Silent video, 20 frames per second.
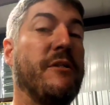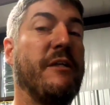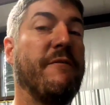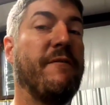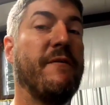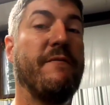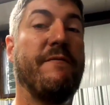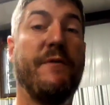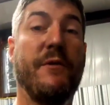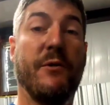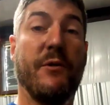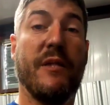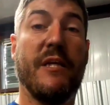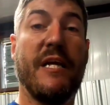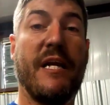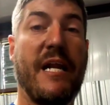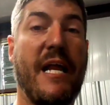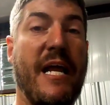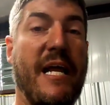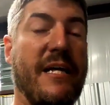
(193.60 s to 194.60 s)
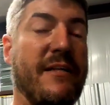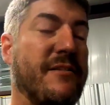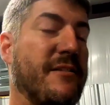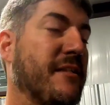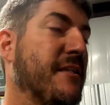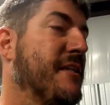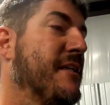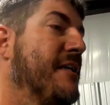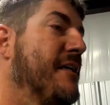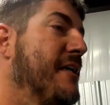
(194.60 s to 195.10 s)
different fuel that it adds.
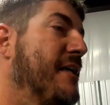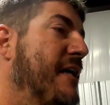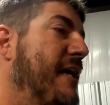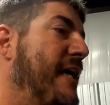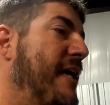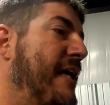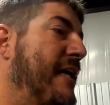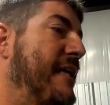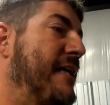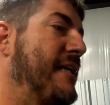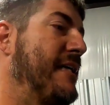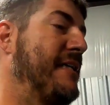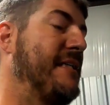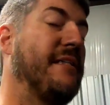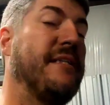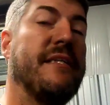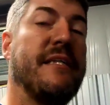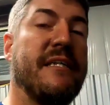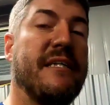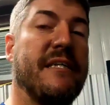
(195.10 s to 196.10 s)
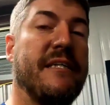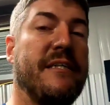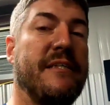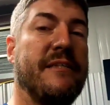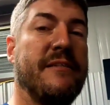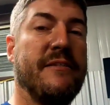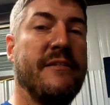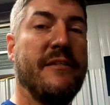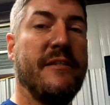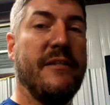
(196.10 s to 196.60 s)
And
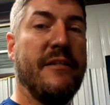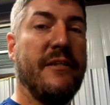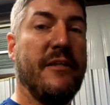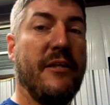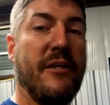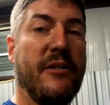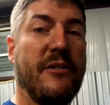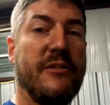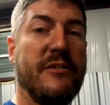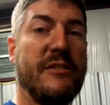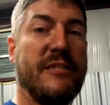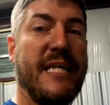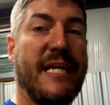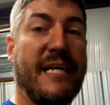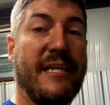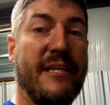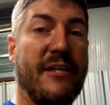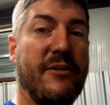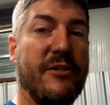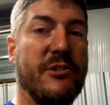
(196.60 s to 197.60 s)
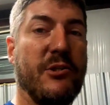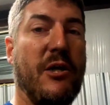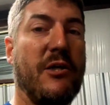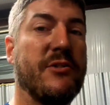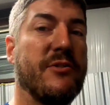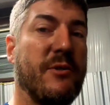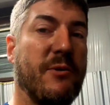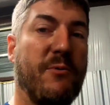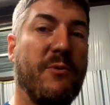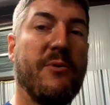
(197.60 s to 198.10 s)
then the secondaries
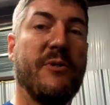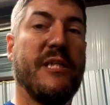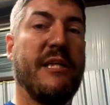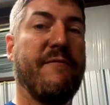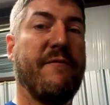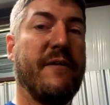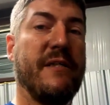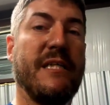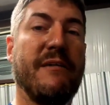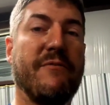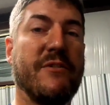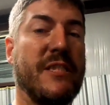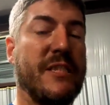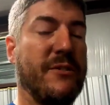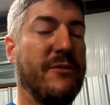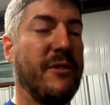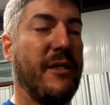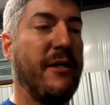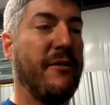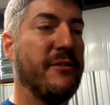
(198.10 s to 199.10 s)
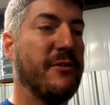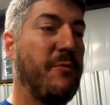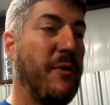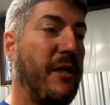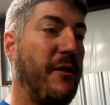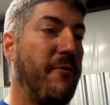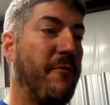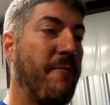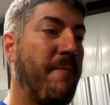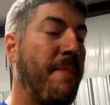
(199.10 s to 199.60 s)
also were different in every single gear as
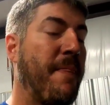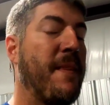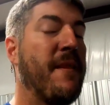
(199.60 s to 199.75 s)
well.